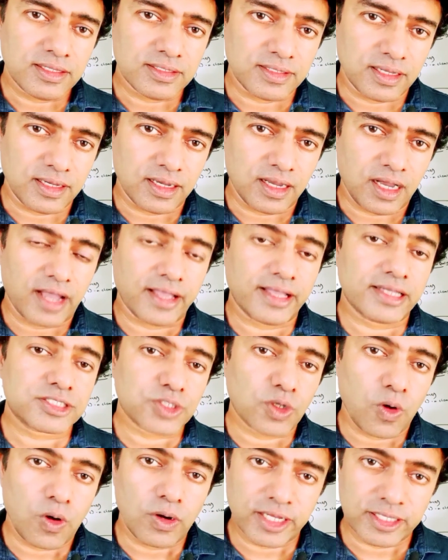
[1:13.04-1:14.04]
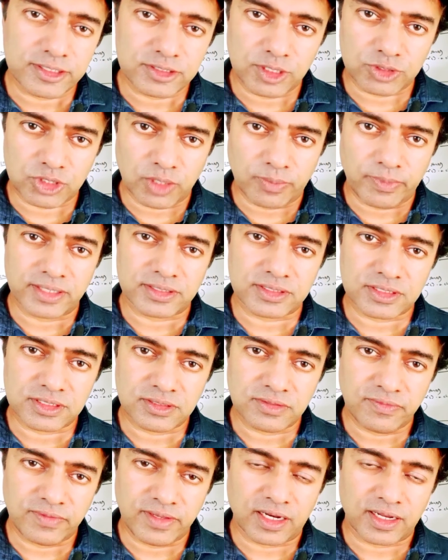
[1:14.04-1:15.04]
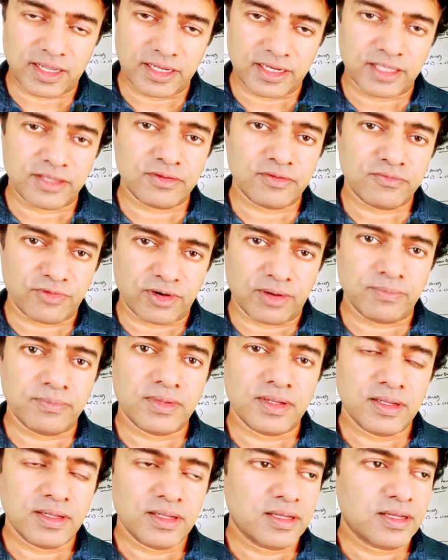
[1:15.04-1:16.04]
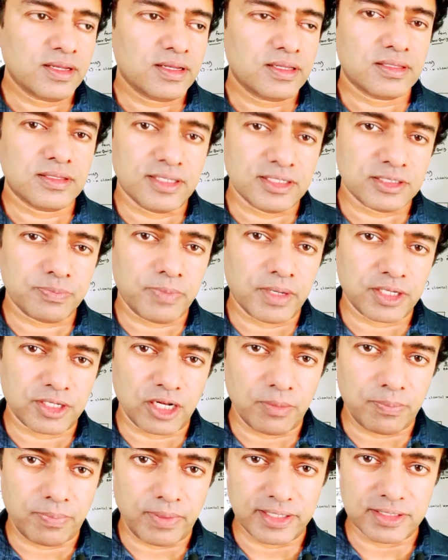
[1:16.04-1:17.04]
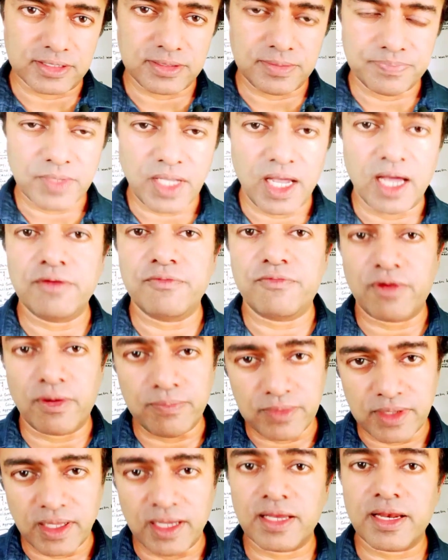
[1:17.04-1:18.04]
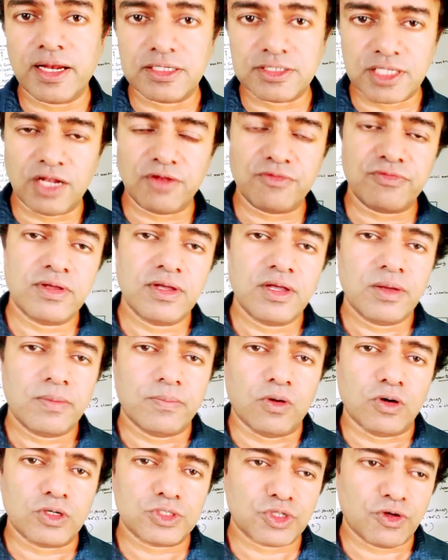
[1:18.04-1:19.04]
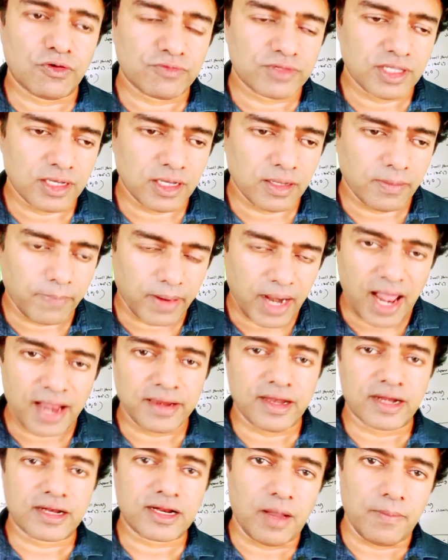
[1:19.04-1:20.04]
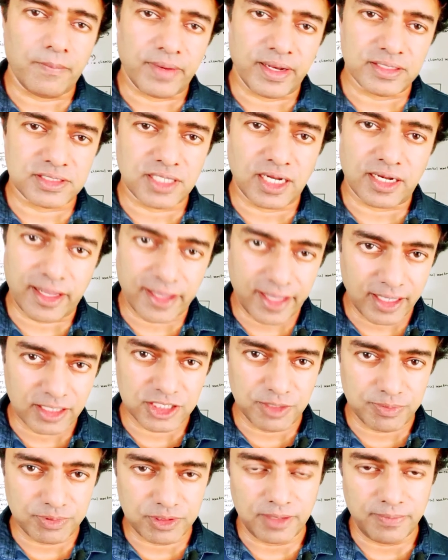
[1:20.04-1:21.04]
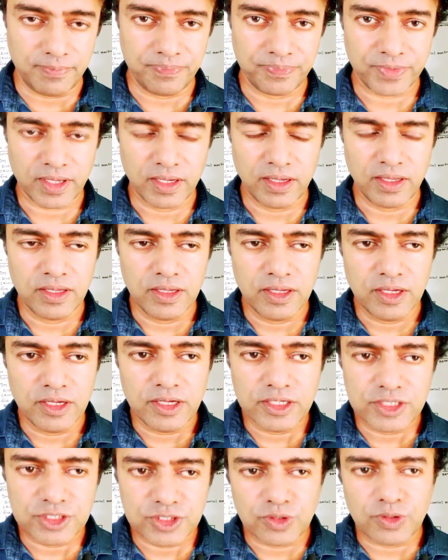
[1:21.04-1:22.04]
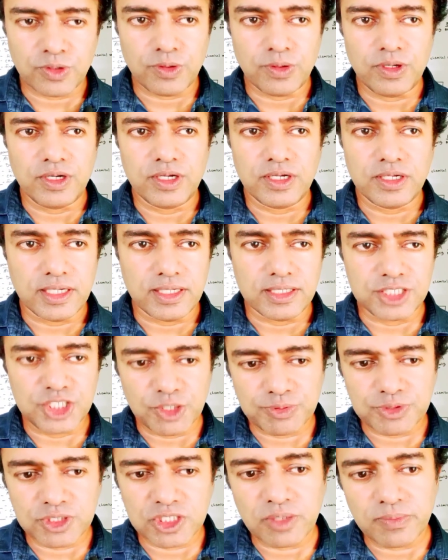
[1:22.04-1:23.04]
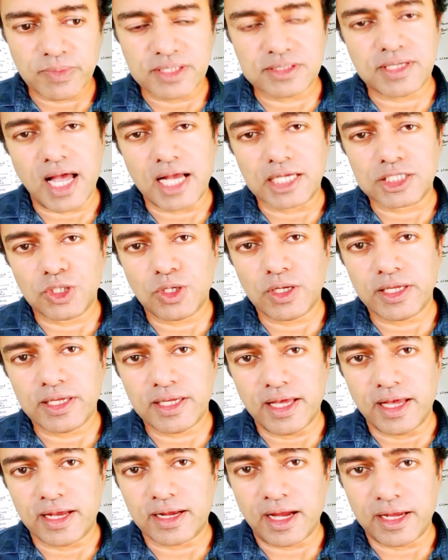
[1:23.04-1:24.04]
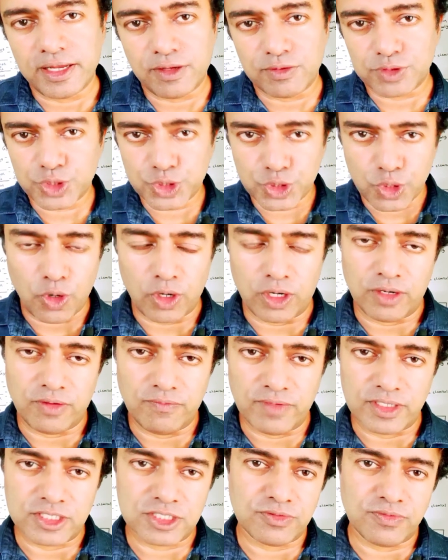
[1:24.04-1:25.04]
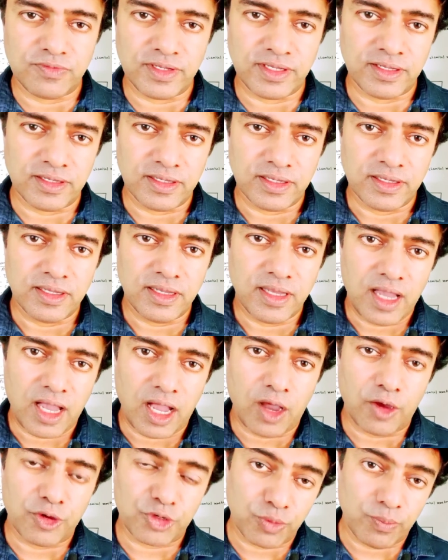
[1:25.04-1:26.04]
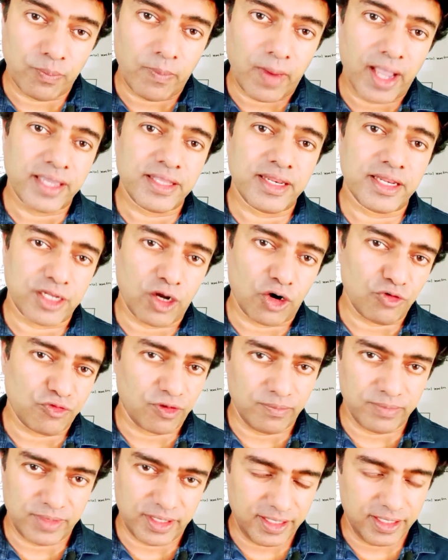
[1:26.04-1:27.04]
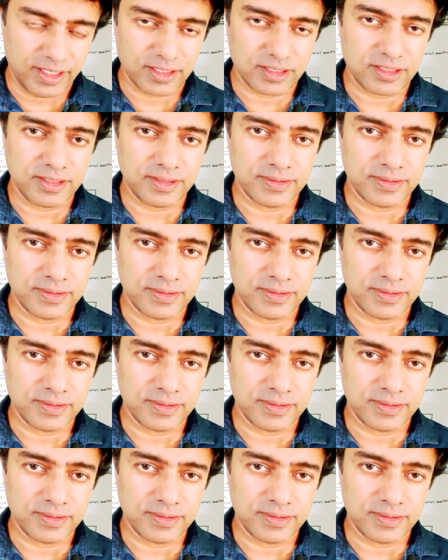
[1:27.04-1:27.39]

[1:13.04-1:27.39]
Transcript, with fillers: the highest quality gypsum is we are getting from this particular place, and from there itself most of the branded companies are taking gypsum. So gypsum is actually a kind of stone which we have to mine it out from the earth.